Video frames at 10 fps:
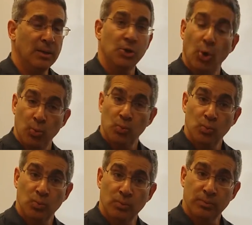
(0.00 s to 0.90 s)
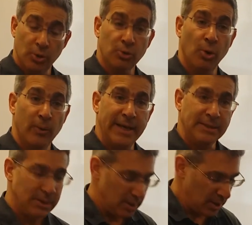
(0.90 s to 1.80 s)
No, not
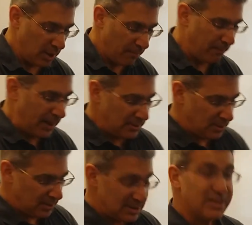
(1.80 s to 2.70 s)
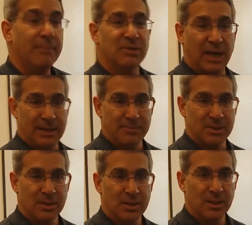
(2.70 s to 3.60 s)
always, but
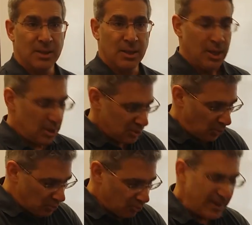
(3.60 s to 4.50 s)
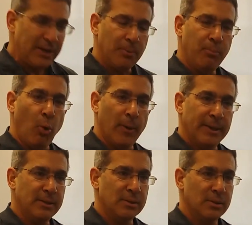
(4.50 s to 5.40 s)
sometimes. So trigger
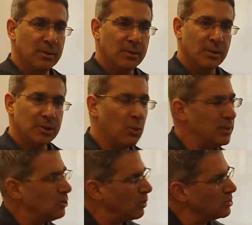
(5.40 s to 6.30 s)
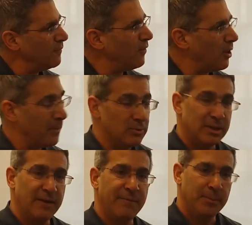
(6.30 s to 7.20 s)
point, so we talked so far about the
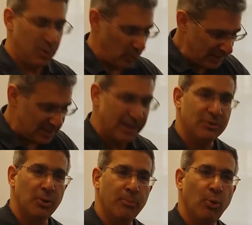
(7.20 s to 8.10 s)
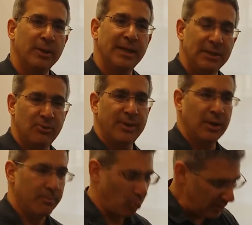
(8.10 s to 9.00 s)
difference between tender point and
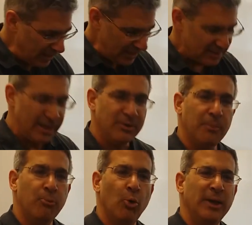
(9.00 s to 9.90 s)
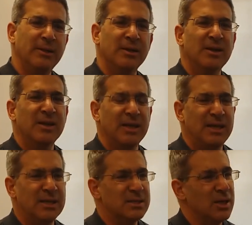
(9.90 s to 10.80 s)
trigger point. Tender point
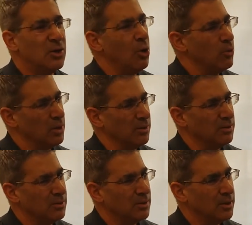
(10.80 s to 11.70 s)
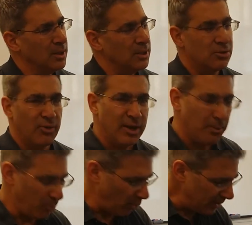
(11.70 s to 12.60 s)
is local.
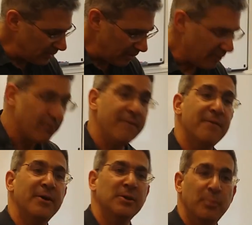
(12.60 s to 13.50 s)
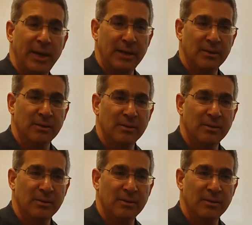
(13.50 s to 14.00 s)
Trigger point, referred pain.